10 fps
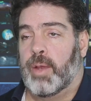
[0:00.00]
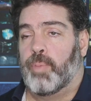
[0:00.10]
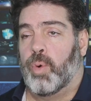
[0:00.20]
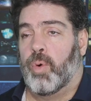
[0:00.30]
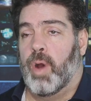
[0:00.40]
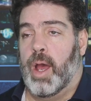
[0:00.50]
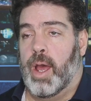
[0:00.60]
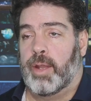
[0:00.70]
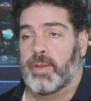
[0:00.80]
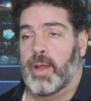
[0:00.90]
poor,
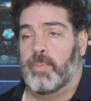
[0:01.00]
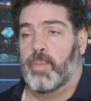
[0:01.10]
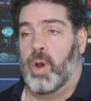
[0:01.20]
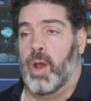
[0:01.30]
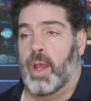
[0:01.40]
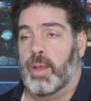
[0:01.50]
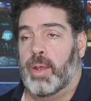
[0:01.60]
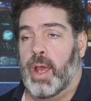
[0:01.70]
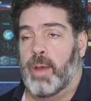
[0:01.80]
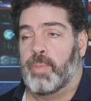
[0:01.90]
hard done by
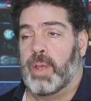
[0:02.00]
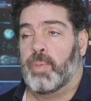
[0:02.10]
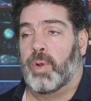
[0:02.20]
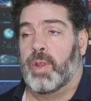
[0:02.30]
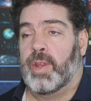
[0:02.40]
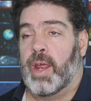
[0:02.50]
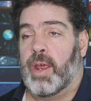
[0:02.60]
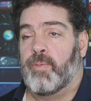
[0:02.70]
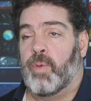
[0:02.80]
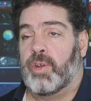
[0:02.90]
people, and that
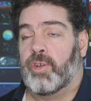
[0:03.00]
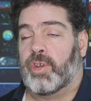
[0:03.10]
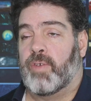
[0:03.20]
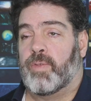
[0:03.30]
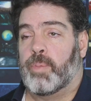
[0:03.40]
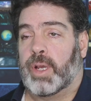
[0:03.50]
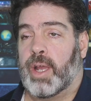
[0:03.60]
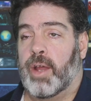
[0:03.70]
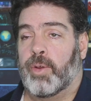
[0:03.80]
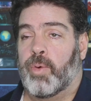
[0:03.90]
if we just give them a
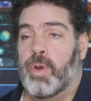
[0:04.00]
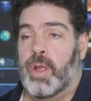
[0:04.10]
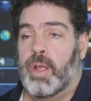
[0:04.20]
cuddle,